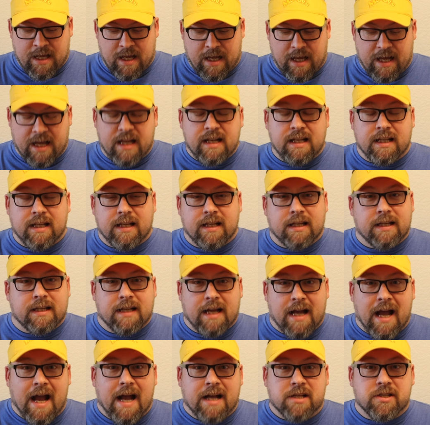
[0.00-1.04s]
it
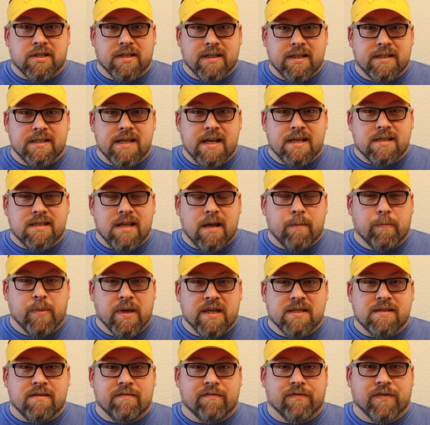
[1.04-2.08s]
actually tastes like
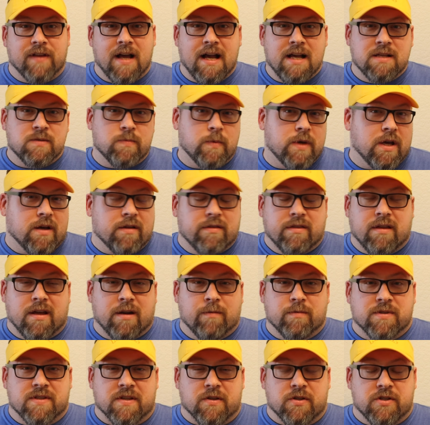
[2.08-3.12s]
piss and flies. We all thought
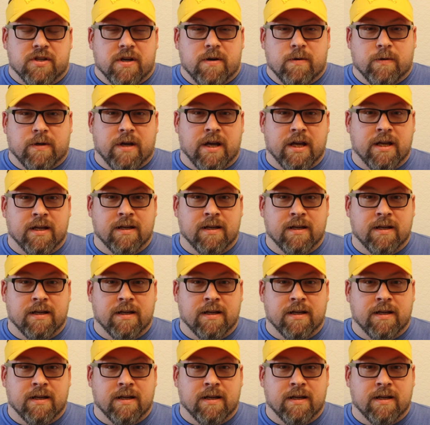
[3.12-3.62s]
it was a joke